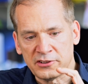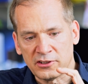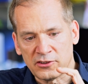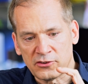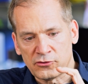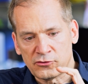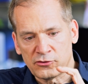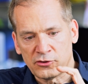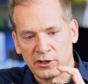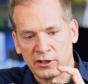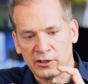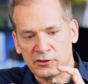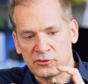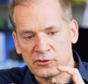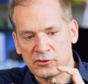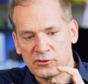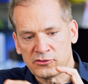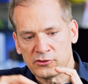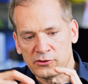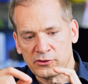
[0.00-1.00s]

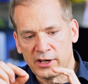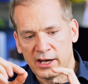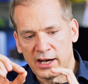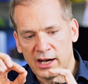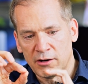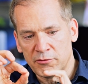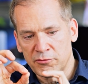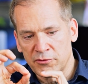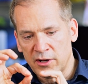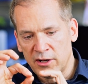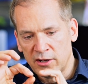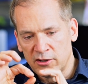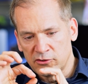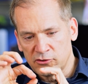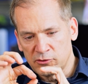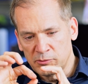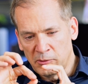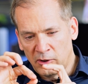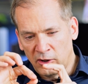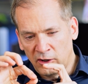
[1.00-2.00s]
discharges, you have
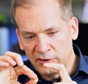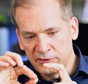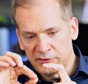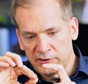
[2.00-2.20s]
small